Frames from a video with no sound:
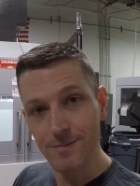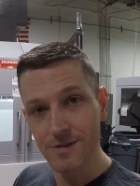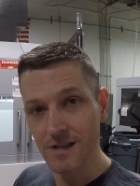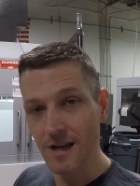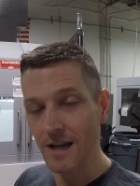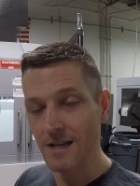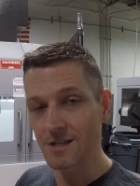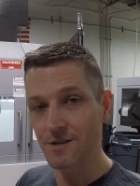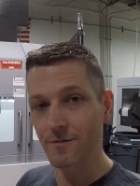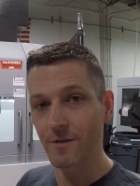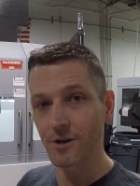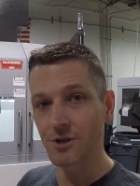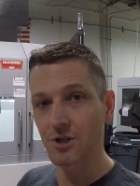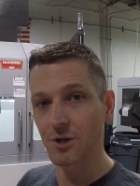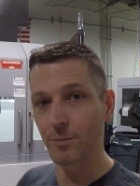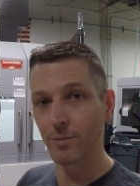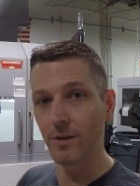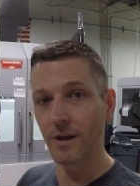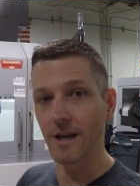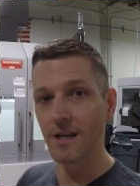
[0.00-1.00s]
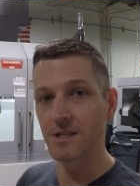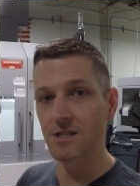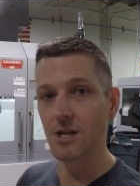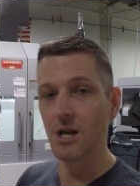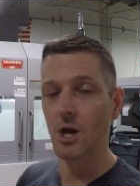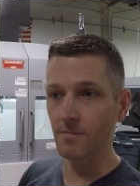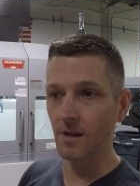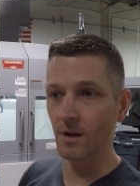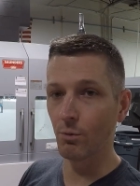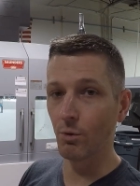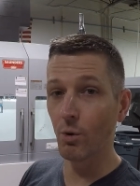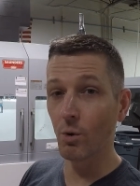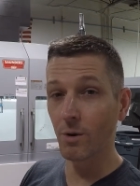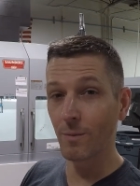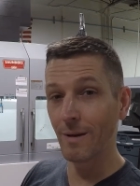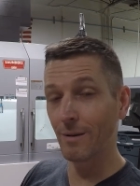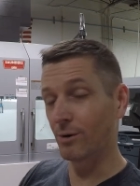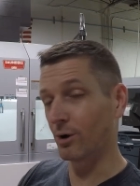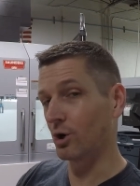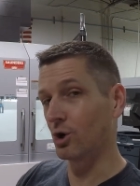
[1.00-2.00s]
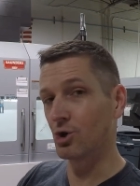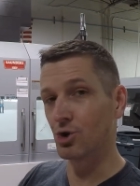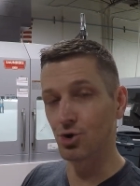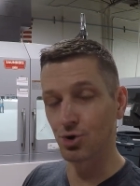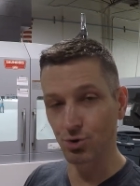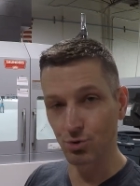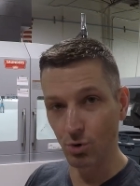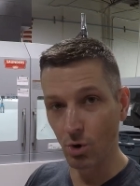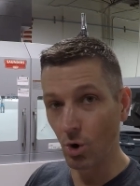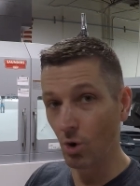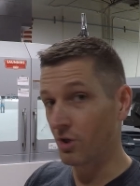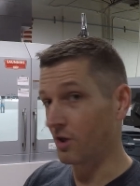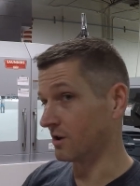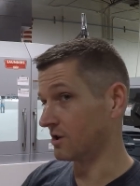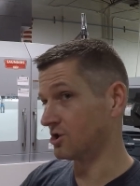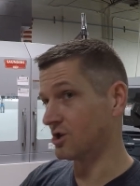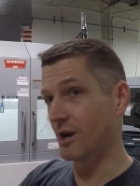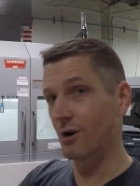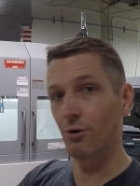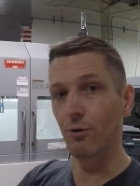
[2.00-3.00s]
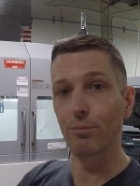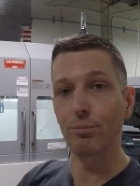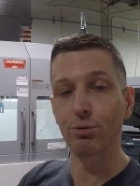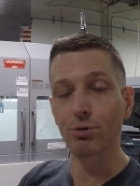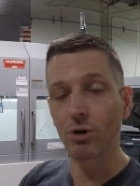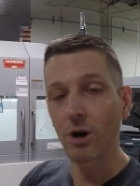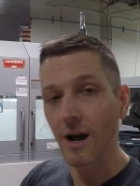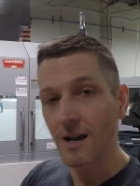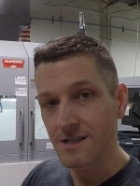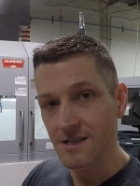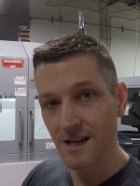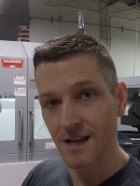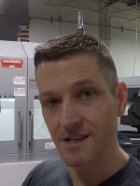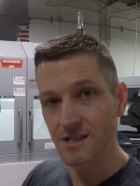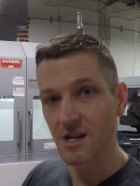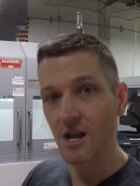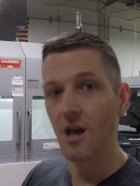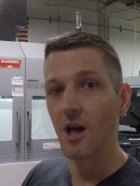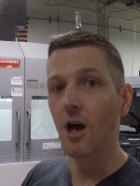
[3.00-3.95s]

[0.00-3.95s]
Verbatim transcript: sized fixture plates. We want to be able to control the general process